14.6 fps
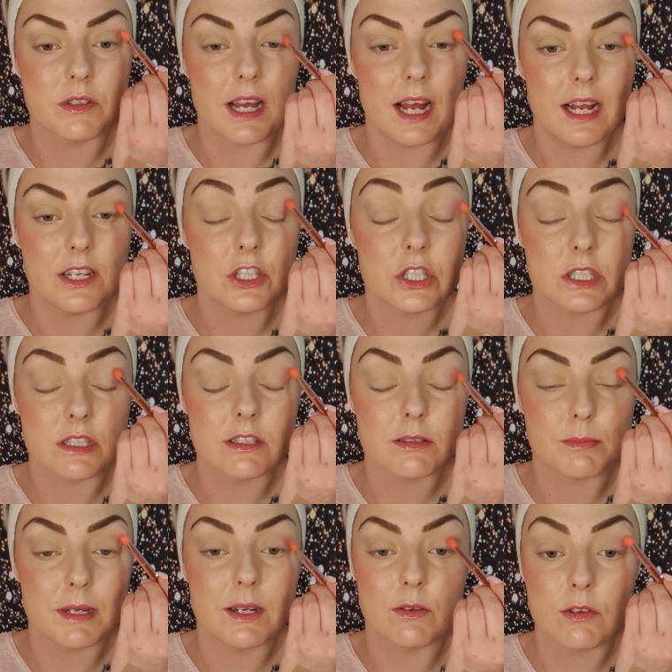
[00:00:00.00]
It actually
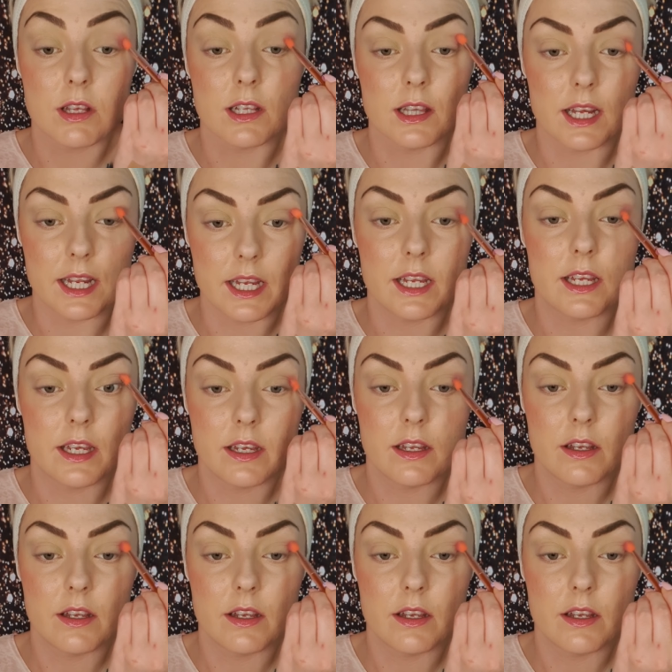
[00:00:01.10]
smells like